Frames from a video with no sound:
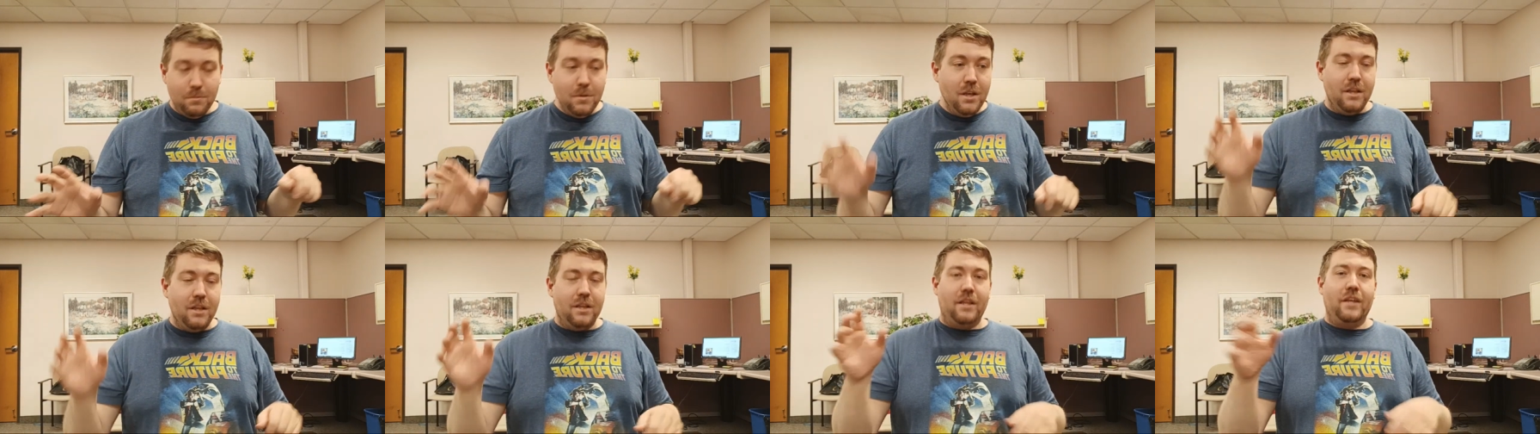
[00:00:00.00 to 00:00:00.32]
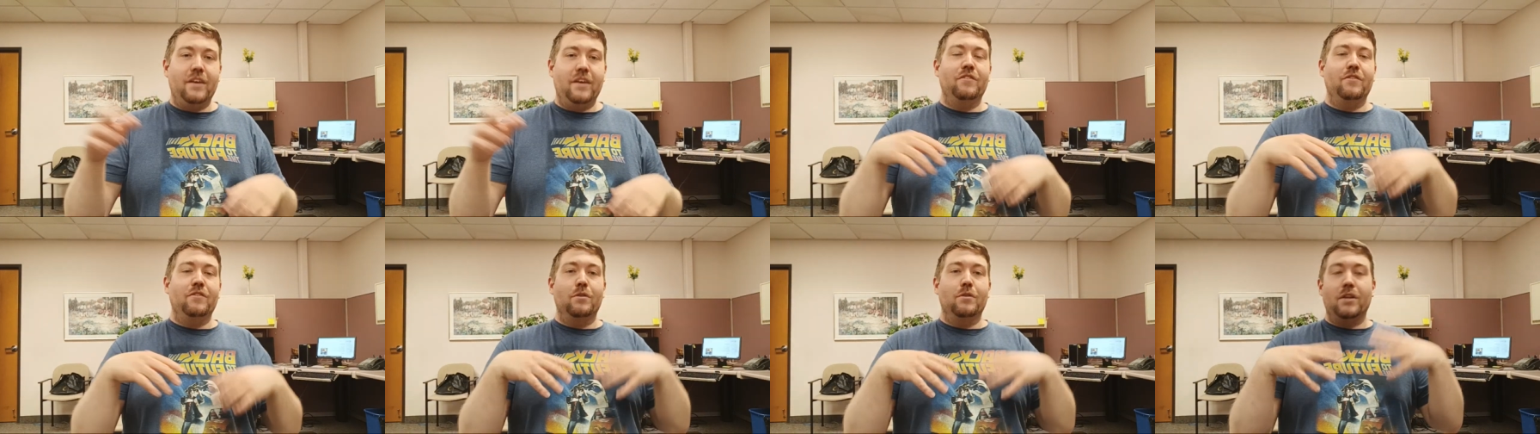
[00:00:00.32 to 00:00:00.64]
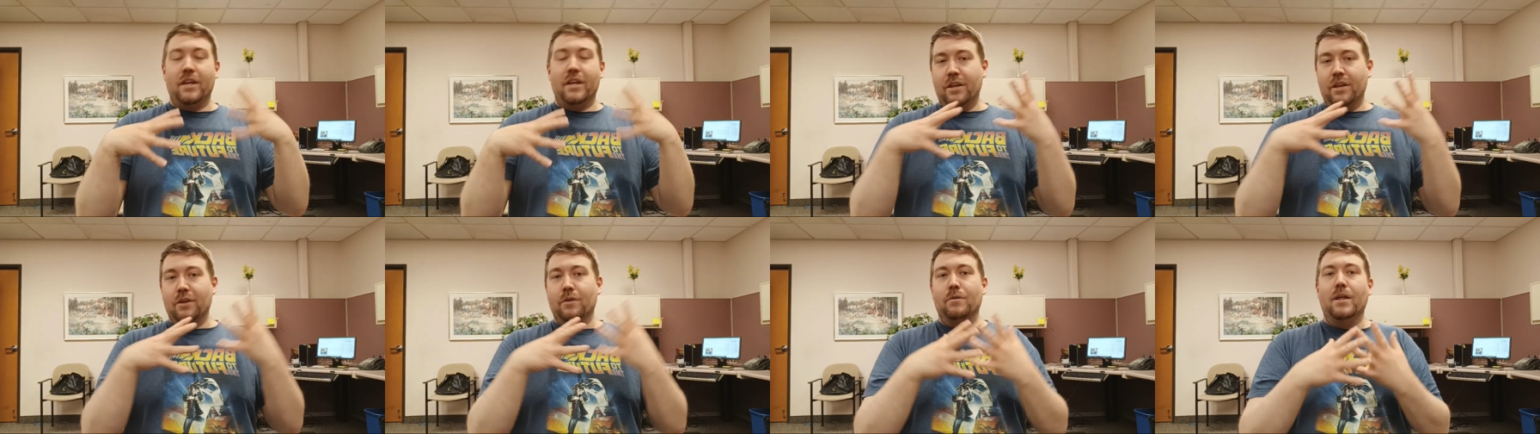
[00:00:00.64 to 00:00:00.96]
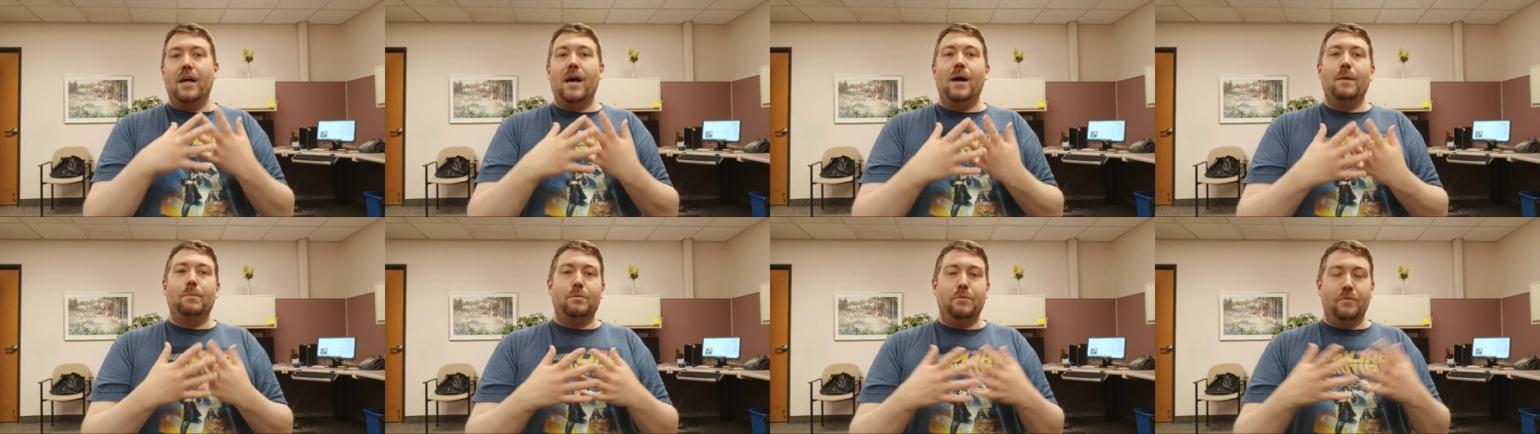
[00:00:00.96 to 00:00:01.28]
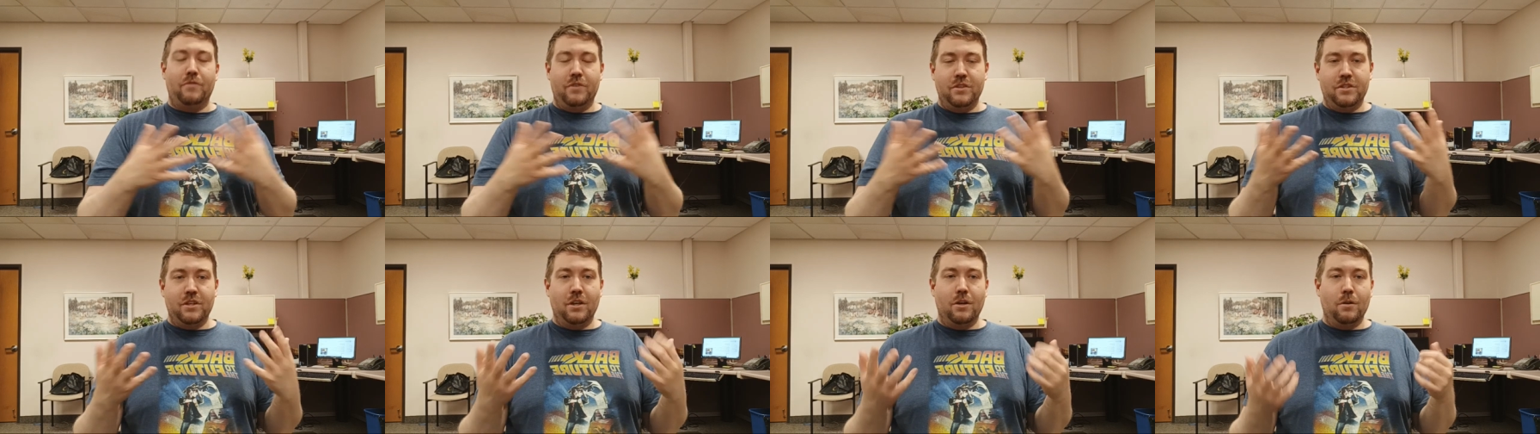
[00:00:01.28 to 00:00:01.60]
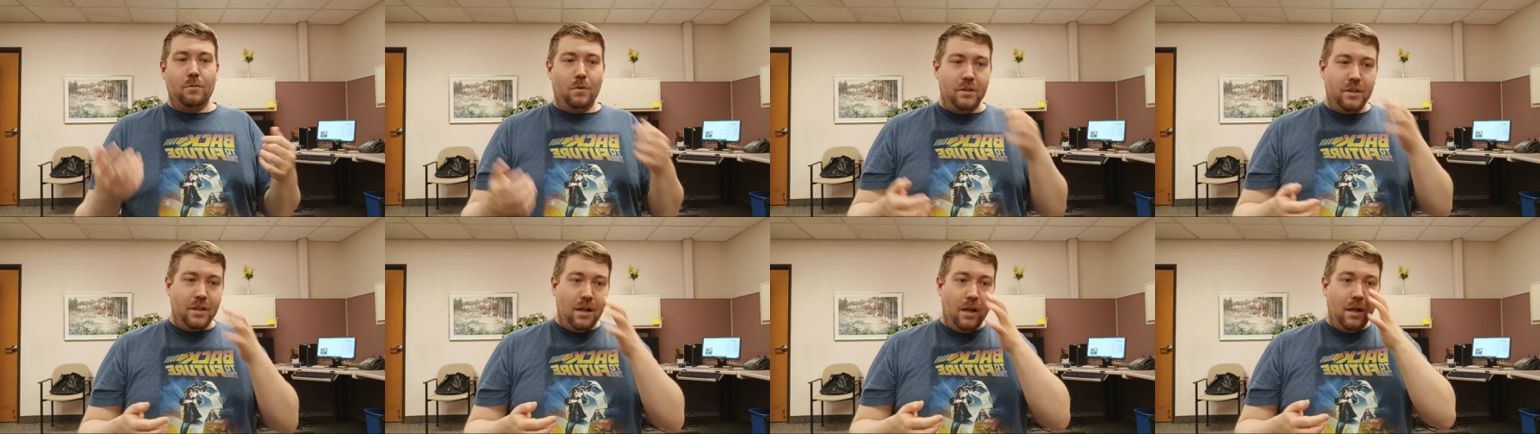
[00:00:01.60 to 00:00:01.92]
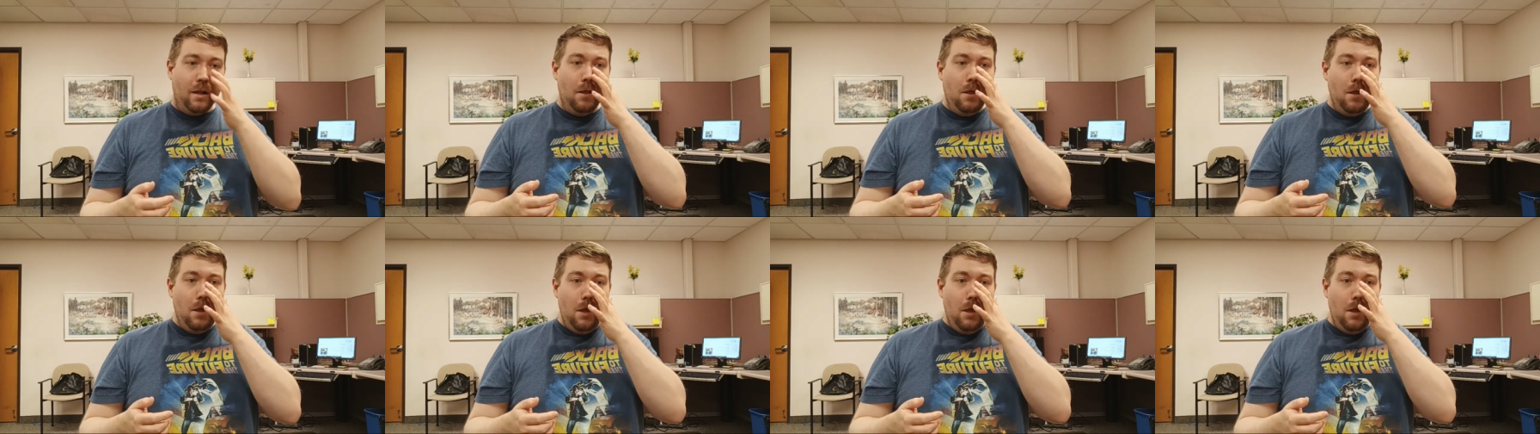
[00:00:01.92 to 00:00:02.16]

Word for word: even though they interlapped with each other and whatnot.